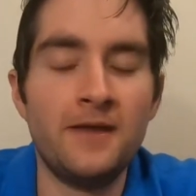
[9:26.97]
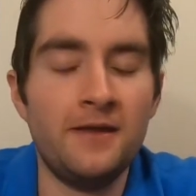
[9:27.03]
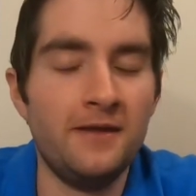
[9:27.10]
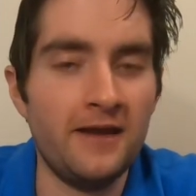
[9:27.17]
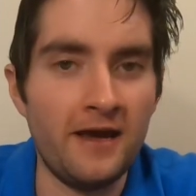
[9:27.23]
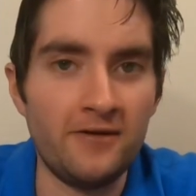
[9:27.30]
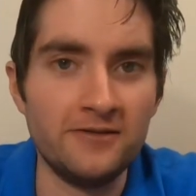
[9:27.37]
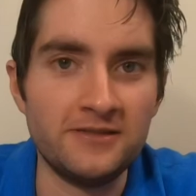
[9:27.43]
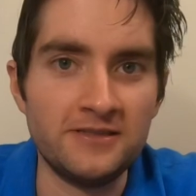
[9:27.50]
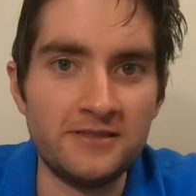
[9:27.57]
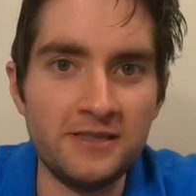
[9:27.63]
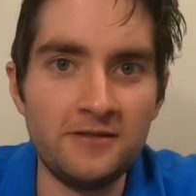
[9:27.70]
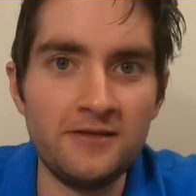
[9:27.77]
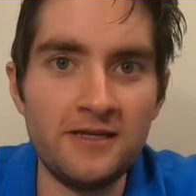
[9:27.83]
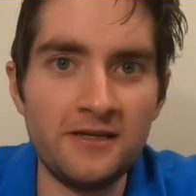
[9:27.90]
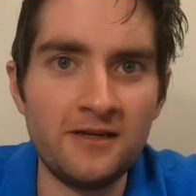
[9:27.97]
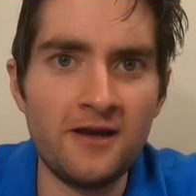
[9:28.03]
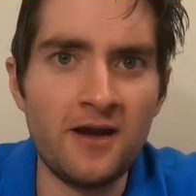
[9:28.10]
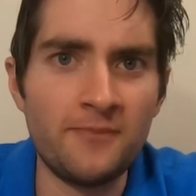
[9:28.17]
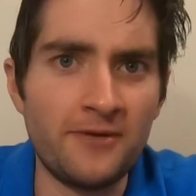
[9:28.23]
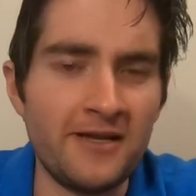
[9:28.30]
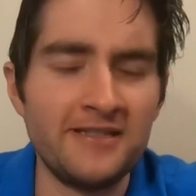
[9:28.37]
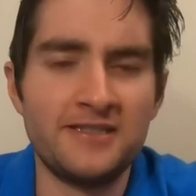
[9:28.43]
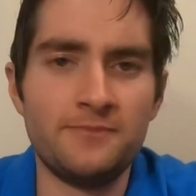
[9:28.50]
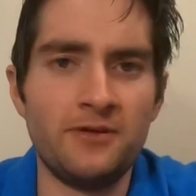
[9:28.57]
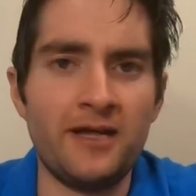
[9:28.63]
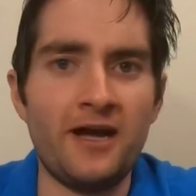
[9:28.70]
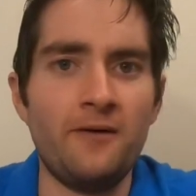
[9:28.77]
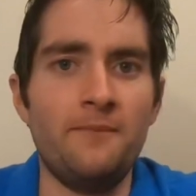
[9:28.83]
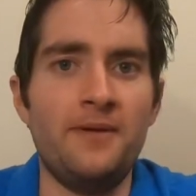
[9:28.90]
Now, is it still incomprehensible
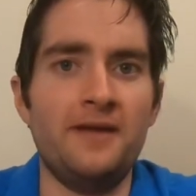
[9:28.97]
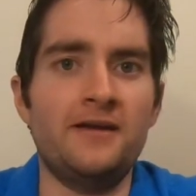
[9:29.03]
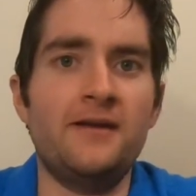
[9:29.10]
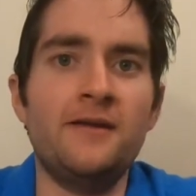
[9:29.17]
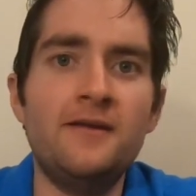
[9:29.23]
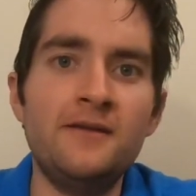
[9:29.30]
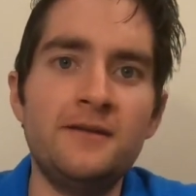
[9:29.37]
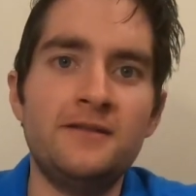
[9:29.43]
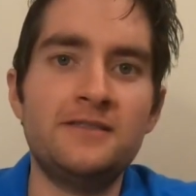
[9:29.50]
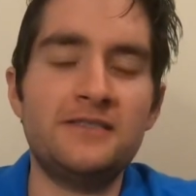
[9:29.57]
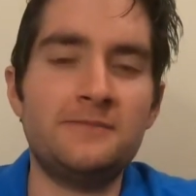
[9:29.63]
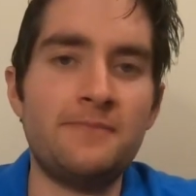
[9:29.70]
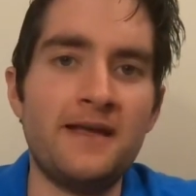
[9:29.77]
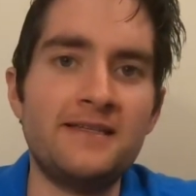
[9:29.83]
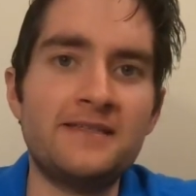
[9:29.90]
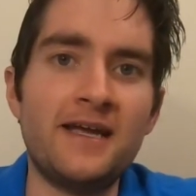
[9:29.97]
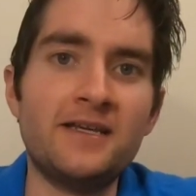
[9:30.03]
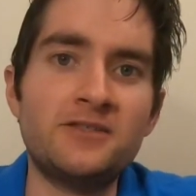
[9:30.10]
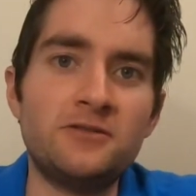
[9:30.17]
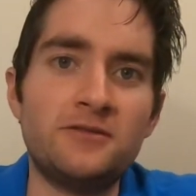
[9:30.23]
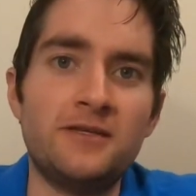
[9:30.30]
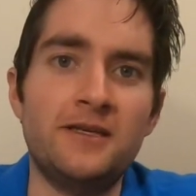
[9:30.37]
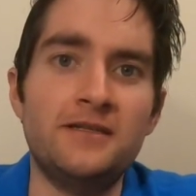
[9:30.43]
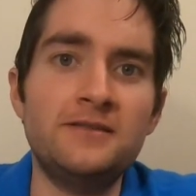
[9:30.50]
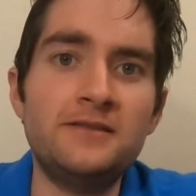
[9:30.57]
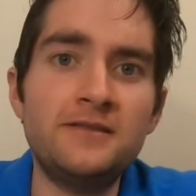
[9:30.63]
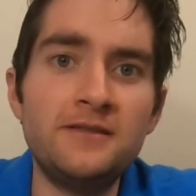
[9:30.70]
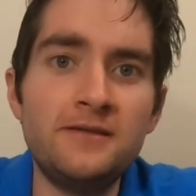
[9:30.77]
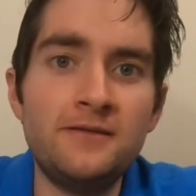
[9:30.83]
how big space actually is?